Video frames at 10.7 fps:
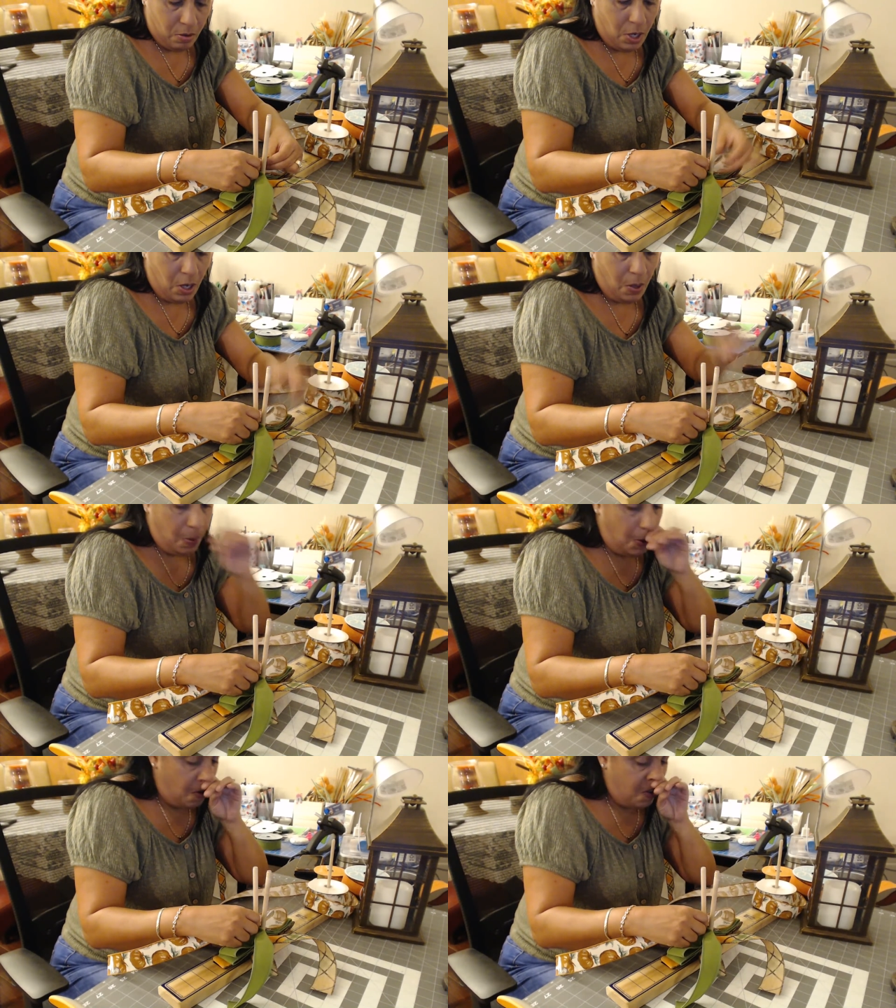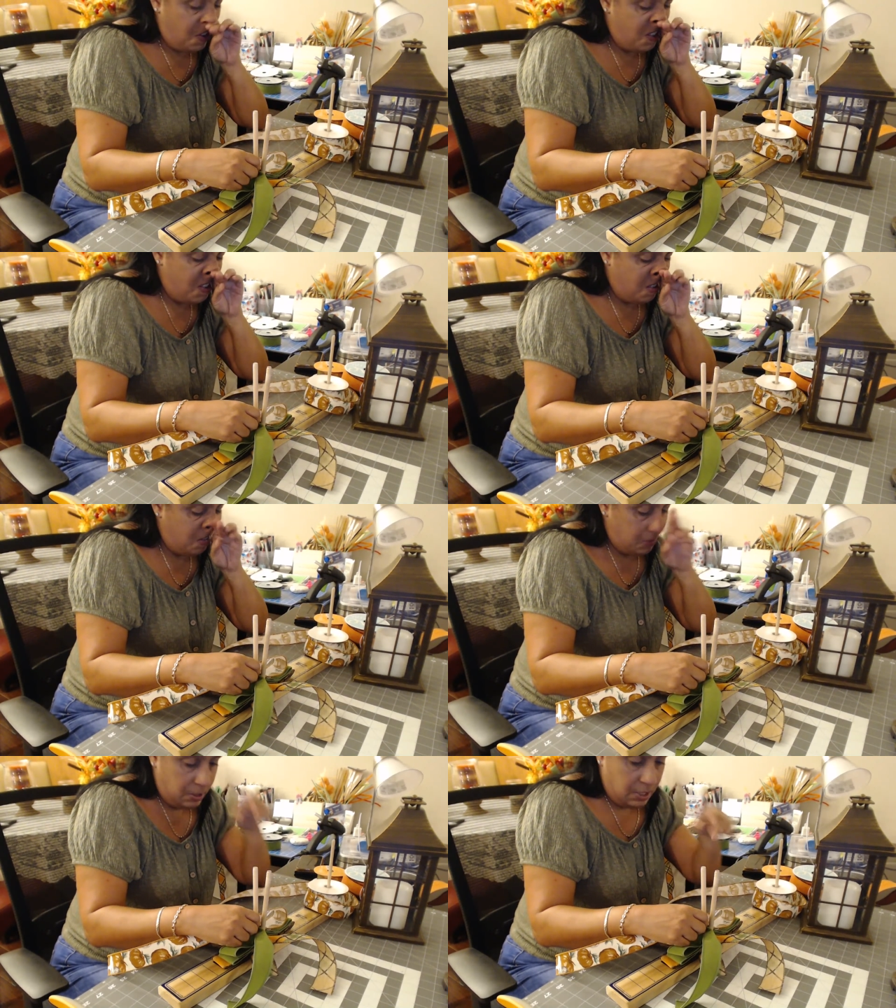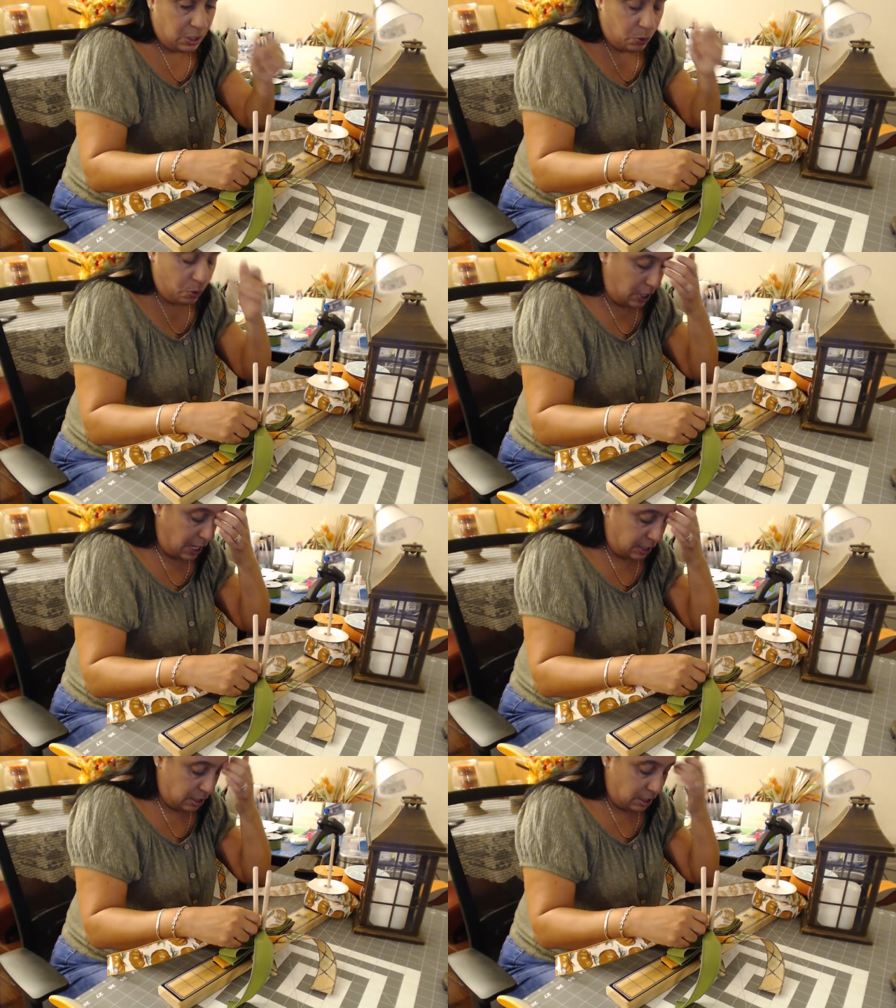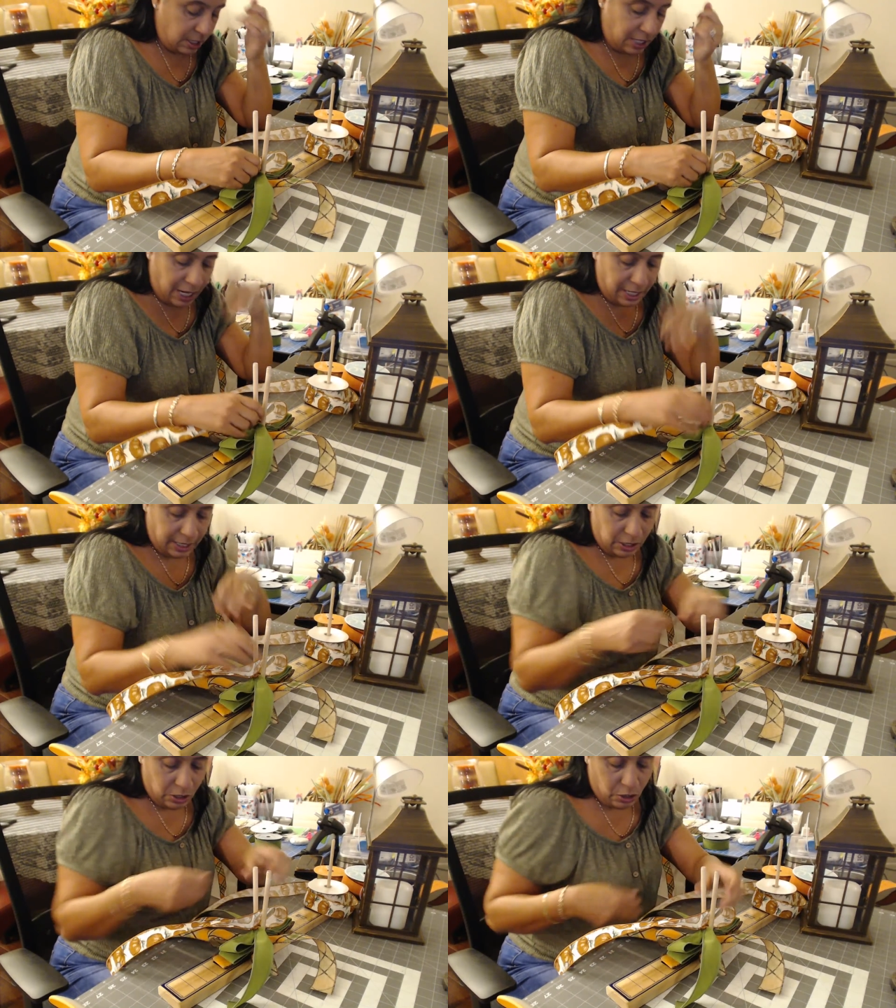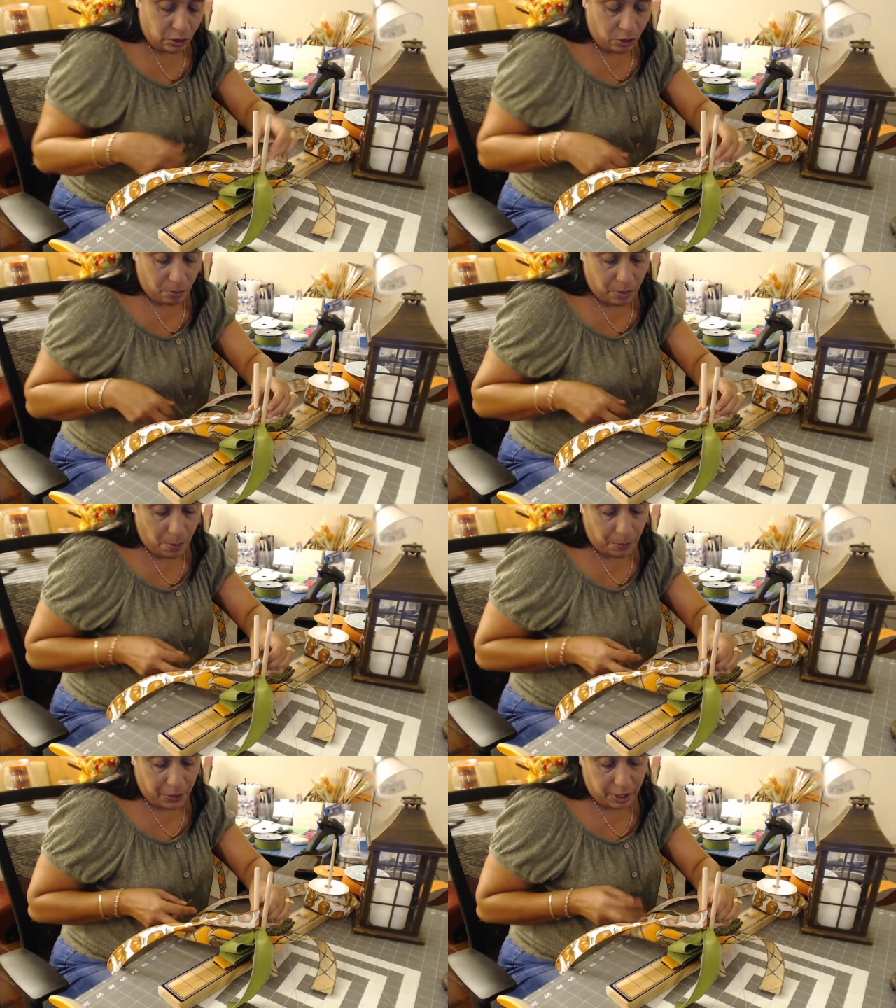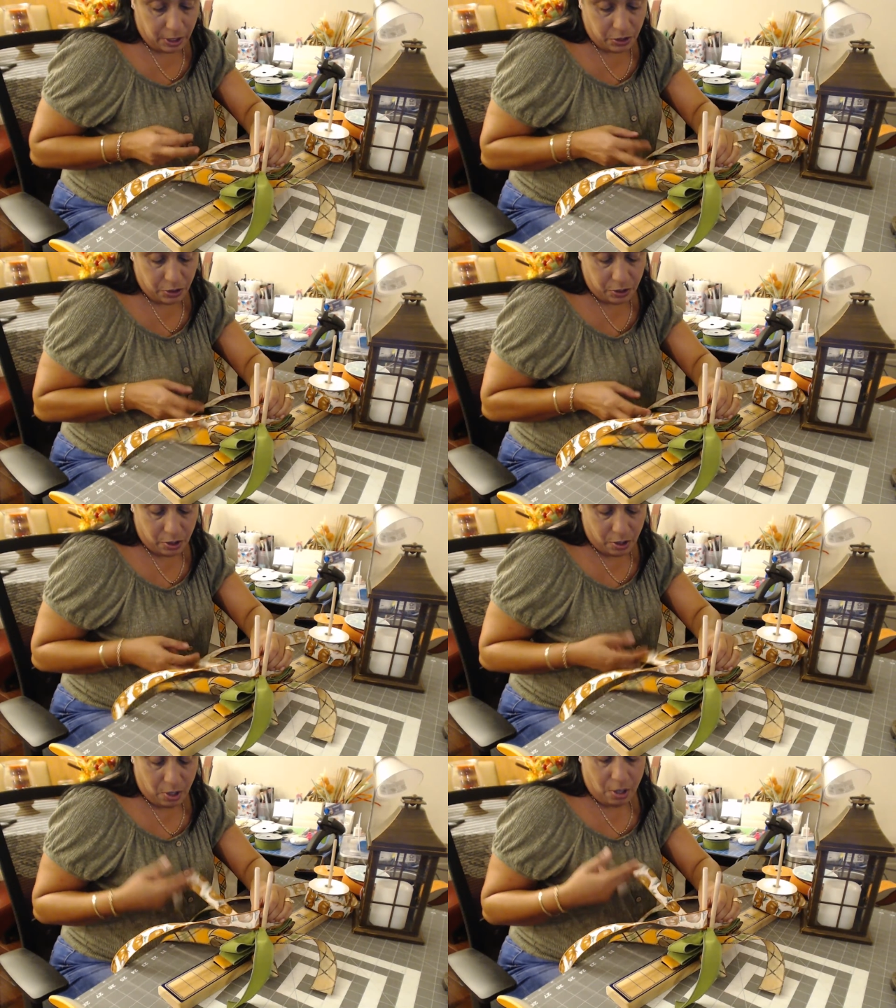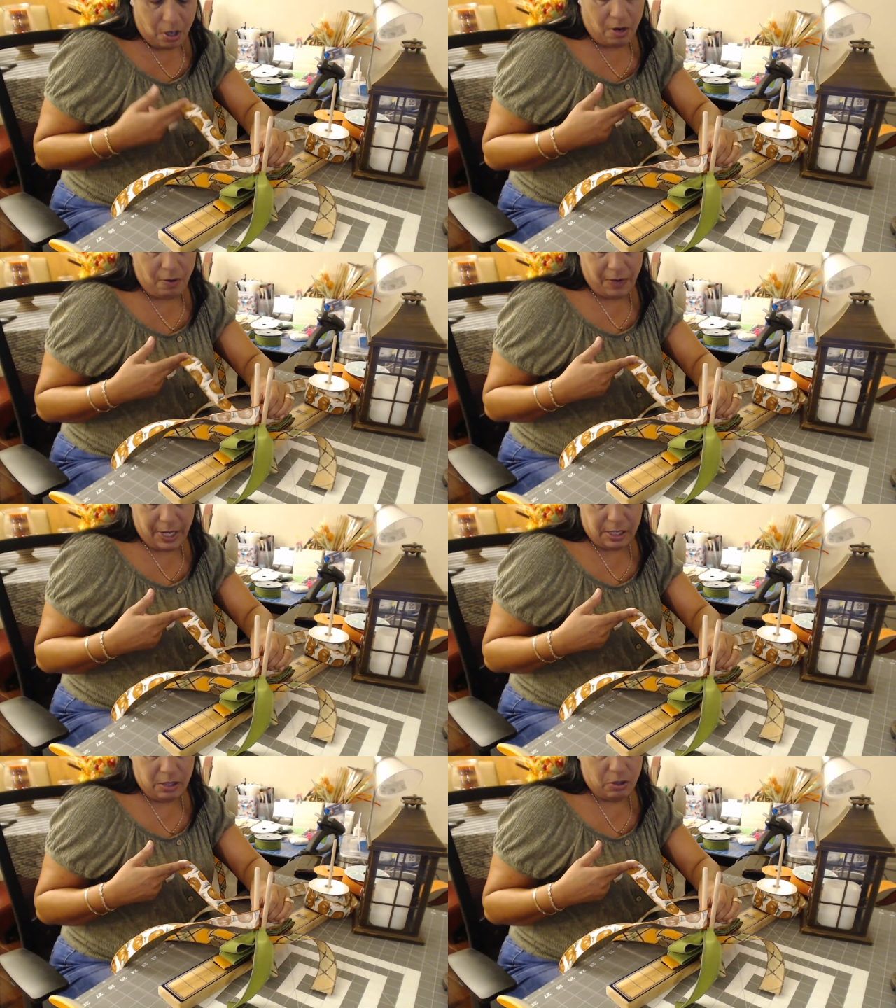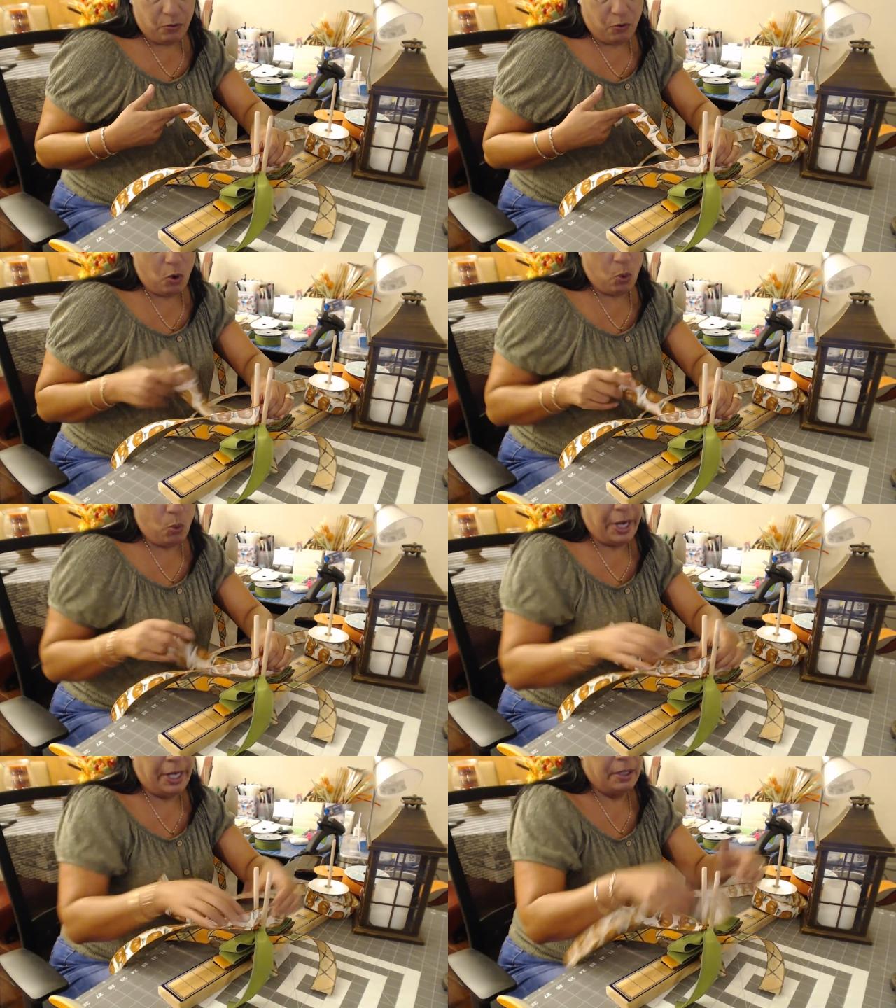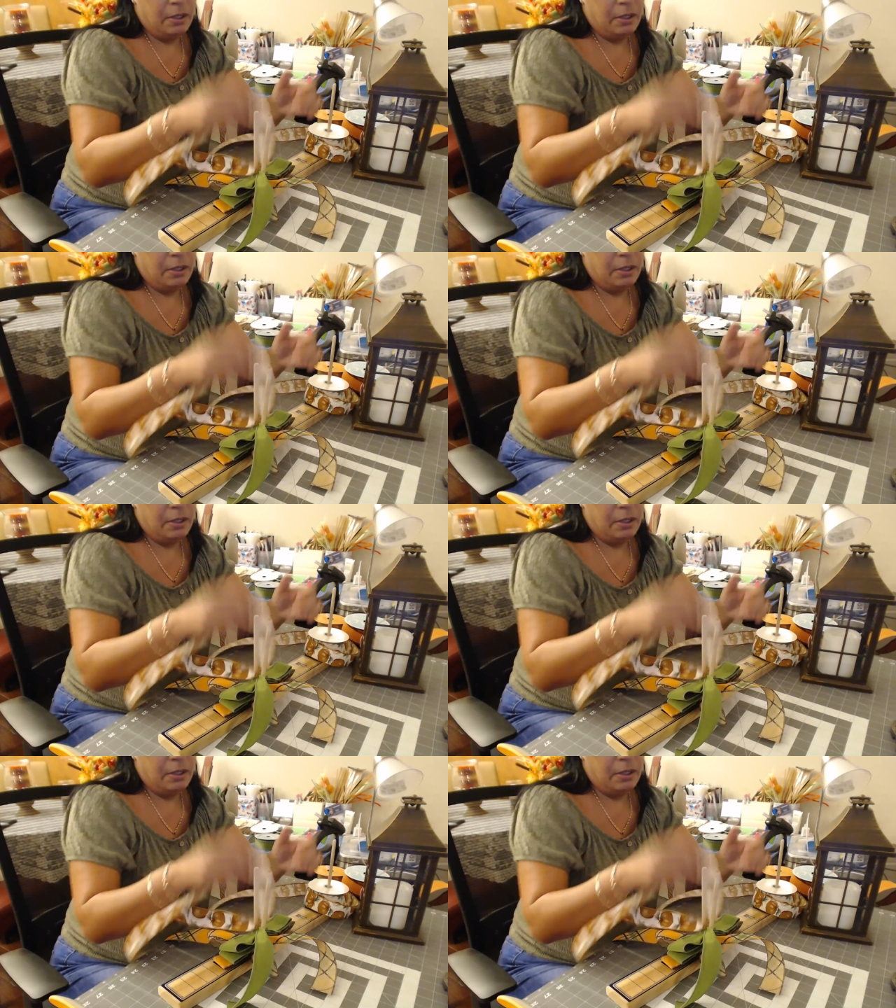Oh. This one has a design so the pumpkins are facing the wrong way.